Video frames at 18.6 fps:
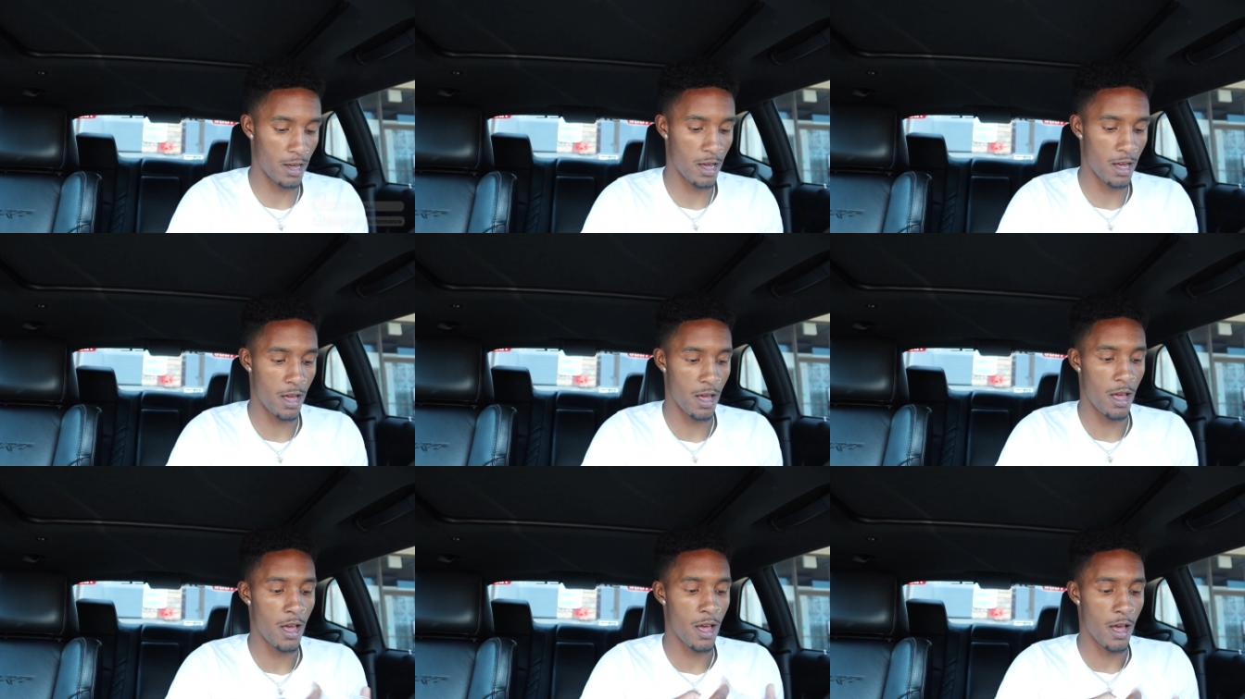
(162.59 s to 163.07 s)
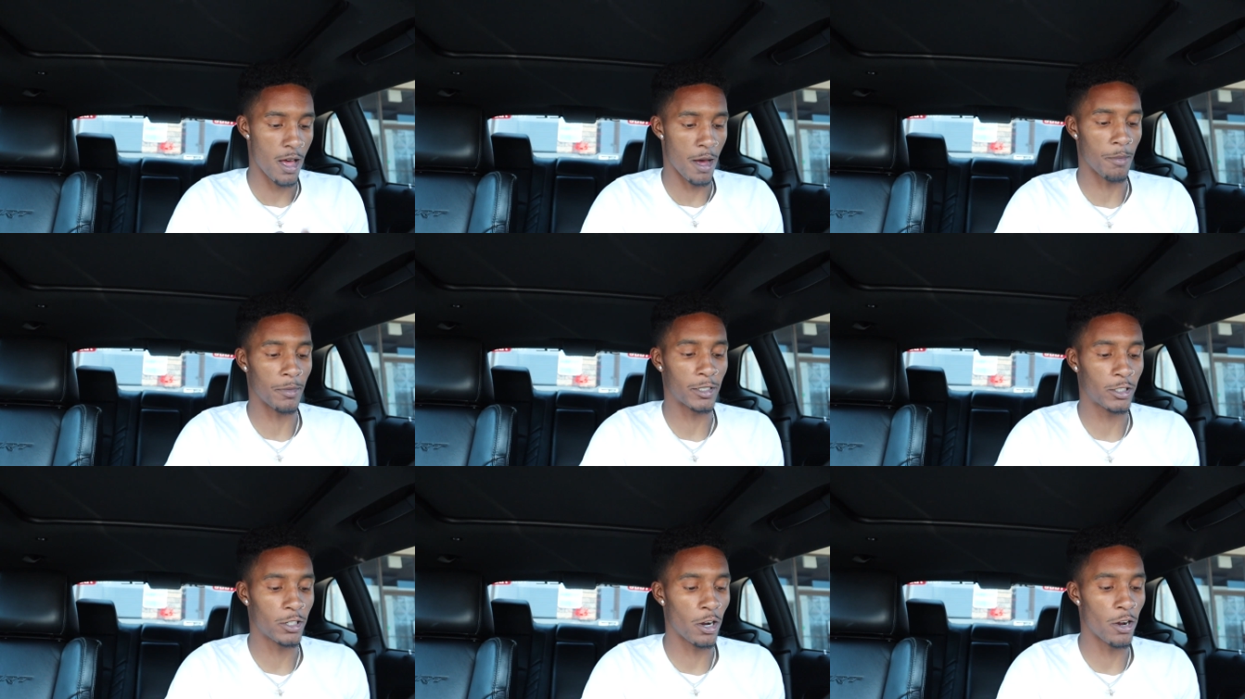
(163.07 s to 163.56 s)
I'm
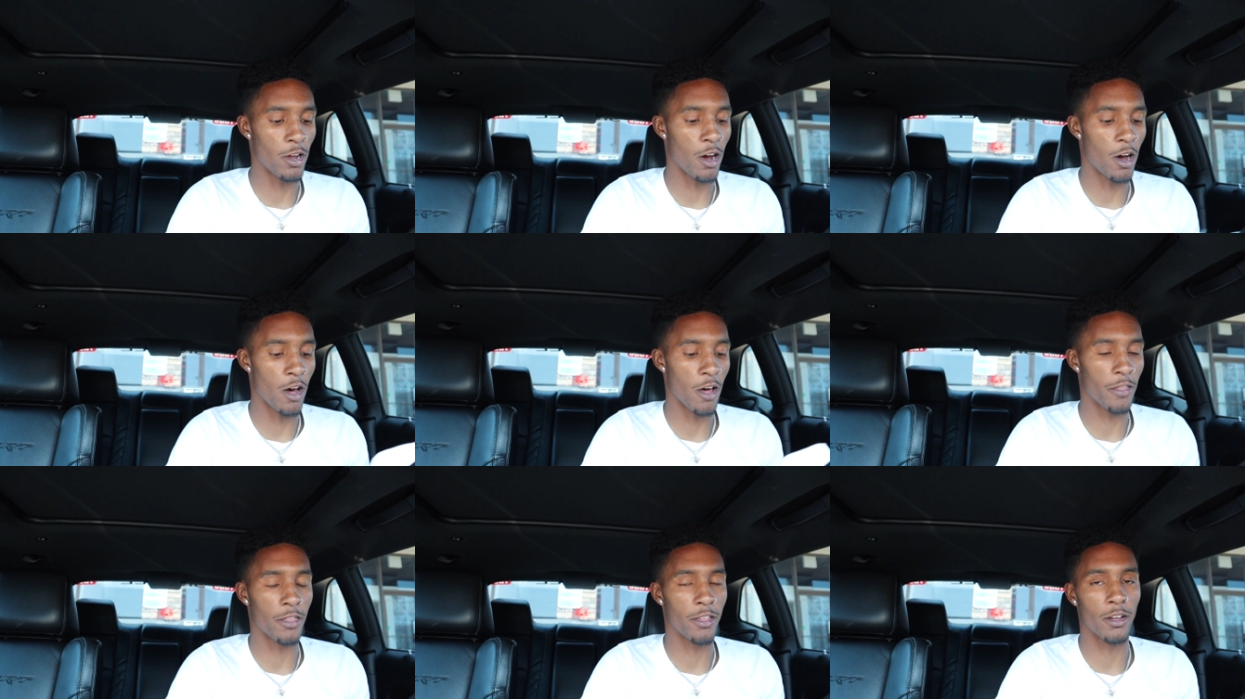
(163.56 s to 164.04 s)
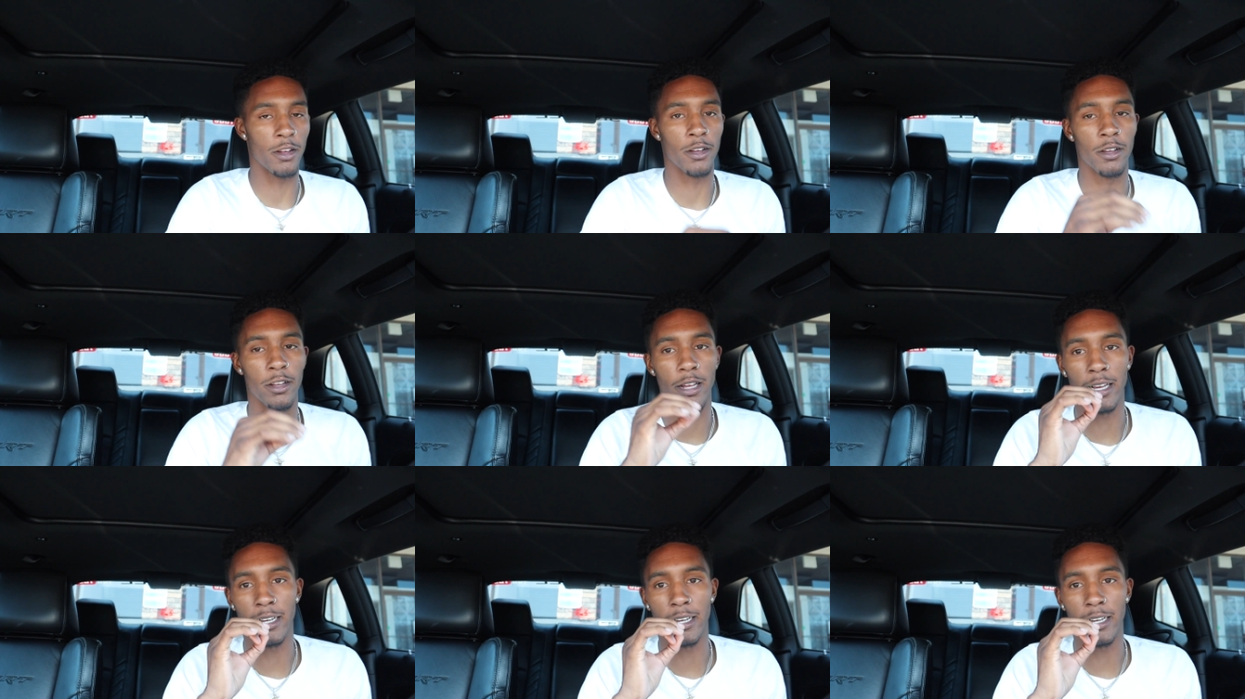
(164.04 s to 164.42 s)
gonna show y'all the